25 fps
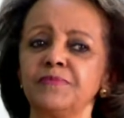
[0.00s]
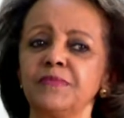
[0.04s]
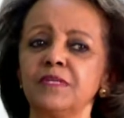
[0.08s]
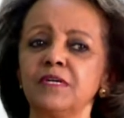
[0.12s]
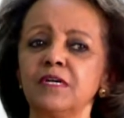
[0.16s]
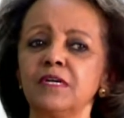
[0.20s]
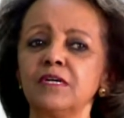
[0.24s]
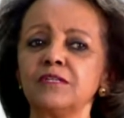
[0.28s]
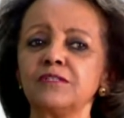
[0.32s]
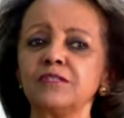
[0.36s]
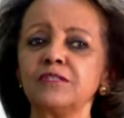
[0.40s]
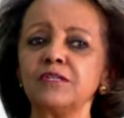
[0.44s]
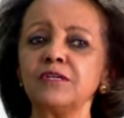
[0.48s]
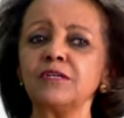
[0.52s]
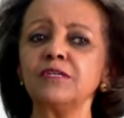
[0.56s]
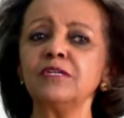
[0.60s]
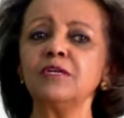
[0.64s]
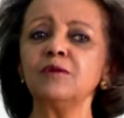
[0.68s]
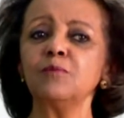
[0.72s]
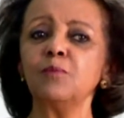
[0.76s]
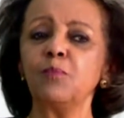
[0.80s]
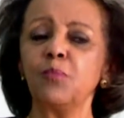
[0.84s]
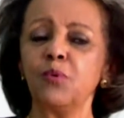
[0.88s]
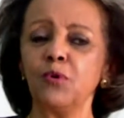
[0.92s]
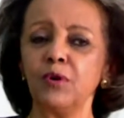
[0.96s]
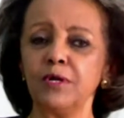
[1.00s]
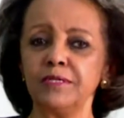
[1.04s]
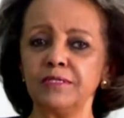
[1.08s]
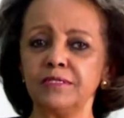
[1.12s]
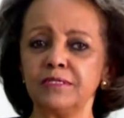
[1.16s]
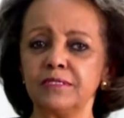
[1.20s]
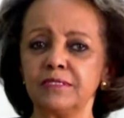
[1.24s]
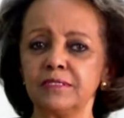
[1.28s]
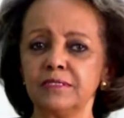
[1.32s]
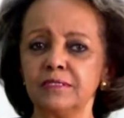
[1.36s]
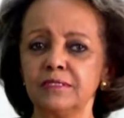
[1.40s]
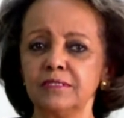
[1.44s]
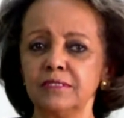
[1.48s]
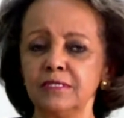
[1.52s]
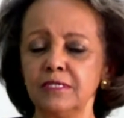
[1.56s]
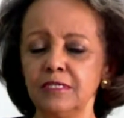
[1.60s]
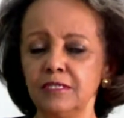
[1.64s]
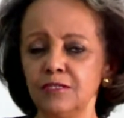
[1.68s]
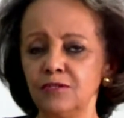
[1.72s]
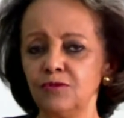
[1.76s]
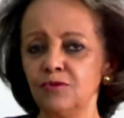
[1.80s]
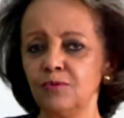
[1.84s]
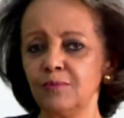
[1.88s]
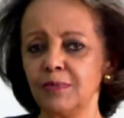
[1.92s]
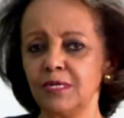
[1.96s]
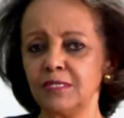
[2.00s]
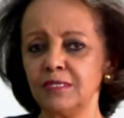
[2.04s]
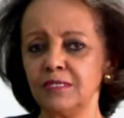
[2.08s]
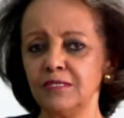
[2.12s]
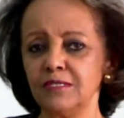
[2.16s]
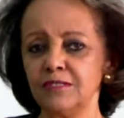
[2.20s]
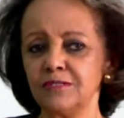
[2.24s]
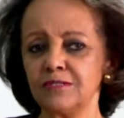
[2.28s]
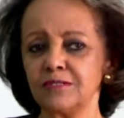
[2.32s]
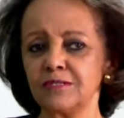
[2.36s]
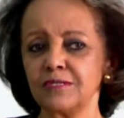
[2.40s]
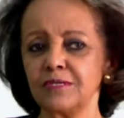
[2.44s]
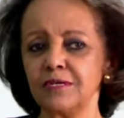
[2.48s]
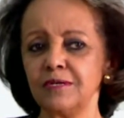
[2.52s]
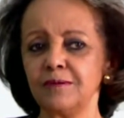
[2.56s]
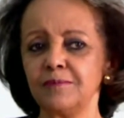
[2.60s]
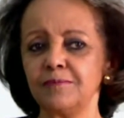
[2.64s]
a turning point in human history.